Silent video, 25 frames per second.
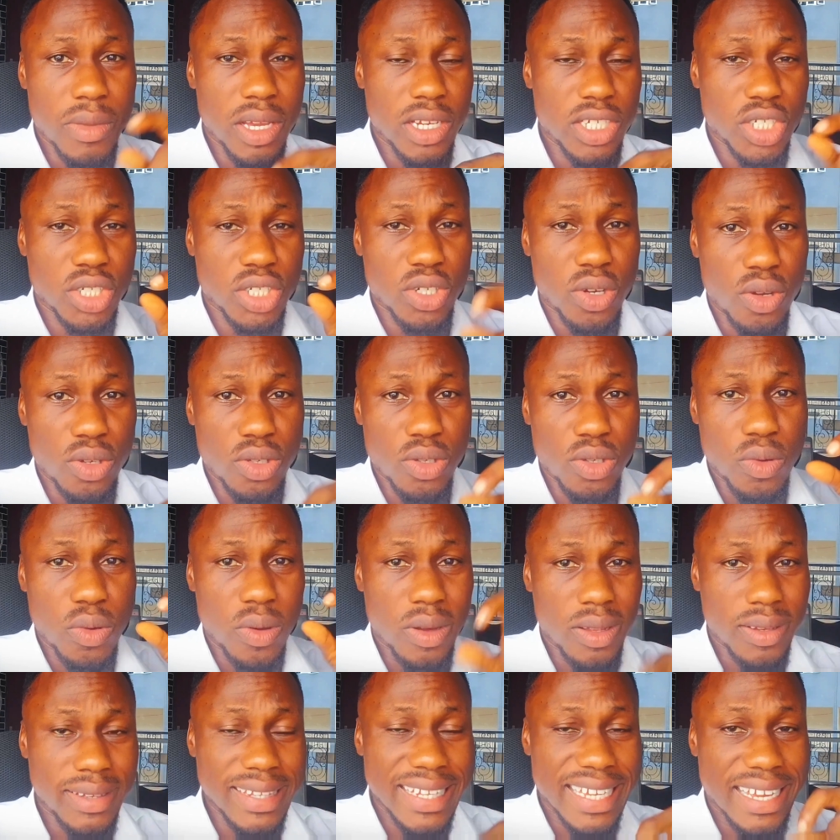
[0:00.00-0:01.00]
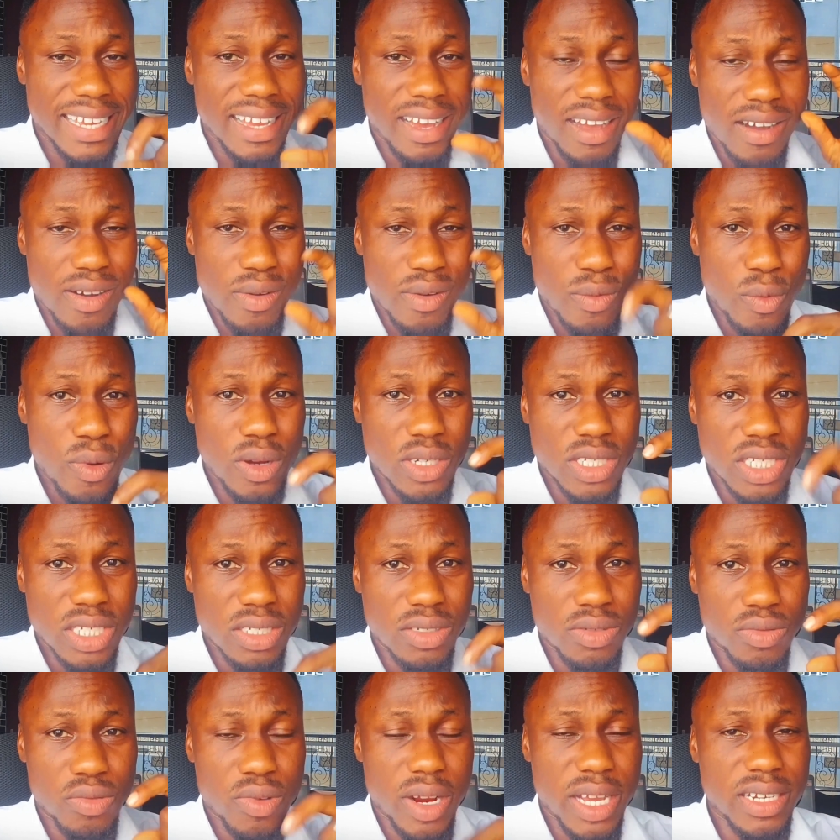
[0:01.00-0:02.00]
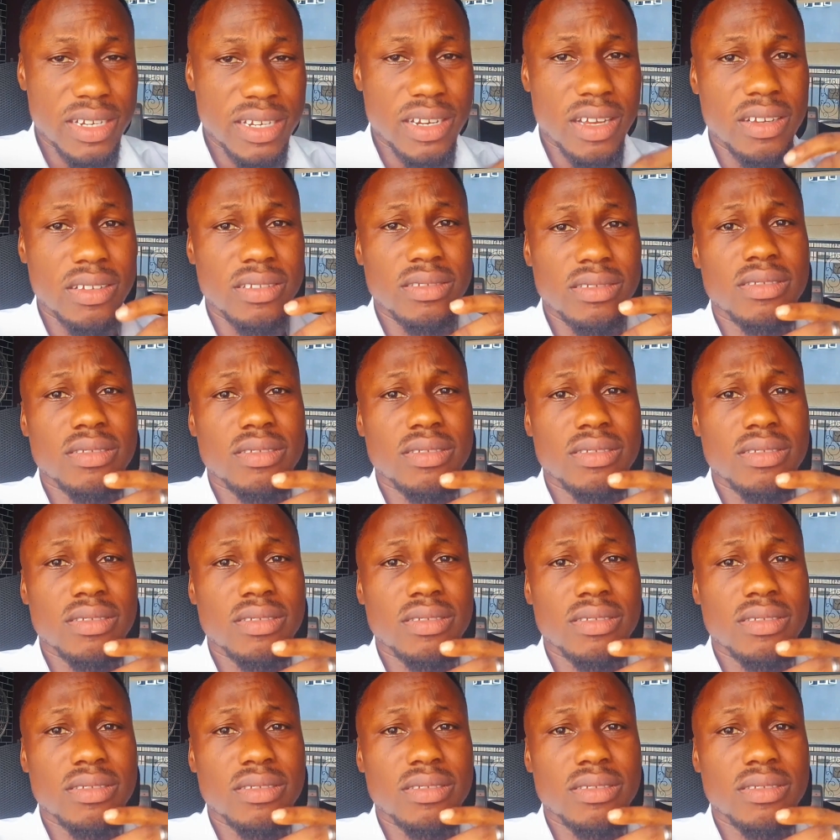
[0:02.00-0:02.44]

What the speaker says: Make sure you click and watch it right now.